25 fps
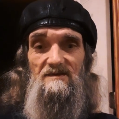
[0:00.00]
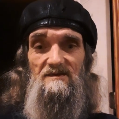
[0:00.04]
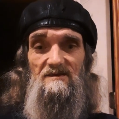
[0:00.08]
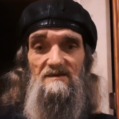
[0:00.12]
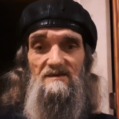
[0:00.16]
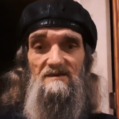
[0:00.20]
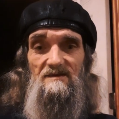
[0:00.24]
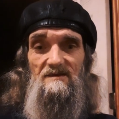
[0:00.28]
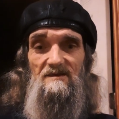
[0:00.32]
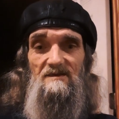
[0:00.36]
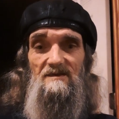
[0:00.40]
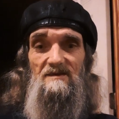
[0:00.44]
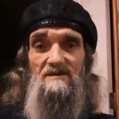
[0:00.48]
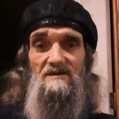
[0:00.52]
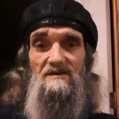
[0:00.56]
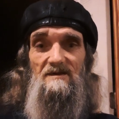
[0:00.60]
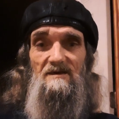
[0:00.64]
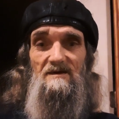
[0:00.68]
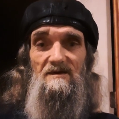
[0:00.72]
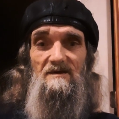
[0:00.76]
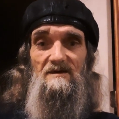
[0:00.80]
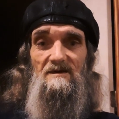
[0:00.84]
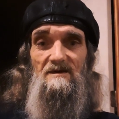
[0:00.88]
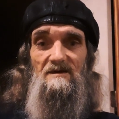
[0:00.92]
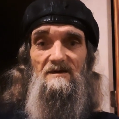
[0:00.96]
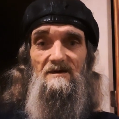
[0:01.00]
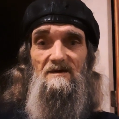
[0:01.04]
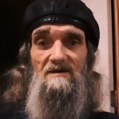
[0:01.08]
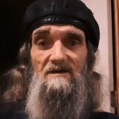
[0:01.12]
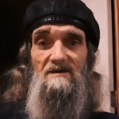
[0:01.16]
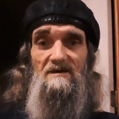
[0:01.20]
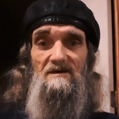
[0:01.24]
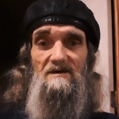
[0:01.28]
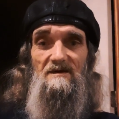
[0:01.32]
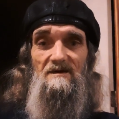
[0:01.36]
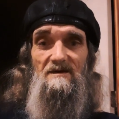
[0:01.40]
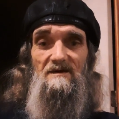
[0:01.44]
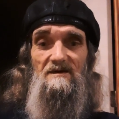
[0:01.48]

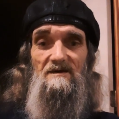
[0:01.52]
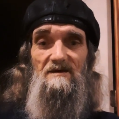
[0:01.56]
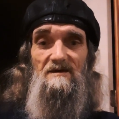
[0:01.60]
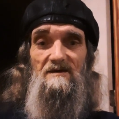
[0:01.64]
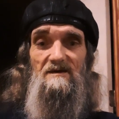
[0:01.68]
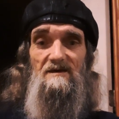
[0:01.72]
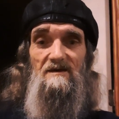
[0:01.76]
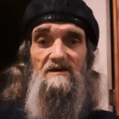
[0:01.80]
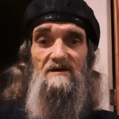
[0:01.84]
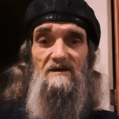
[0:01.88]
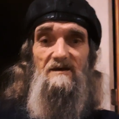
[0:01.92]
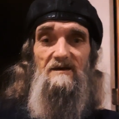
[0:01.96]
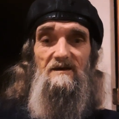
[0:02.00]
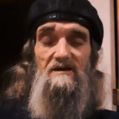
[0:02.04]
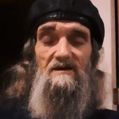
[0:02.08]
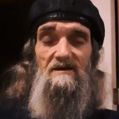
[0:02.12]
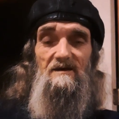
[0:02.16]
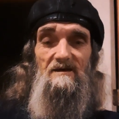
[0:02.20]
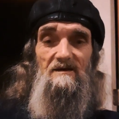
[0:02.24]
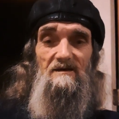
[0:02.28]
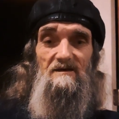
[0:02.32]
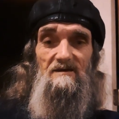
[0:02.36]
(silence)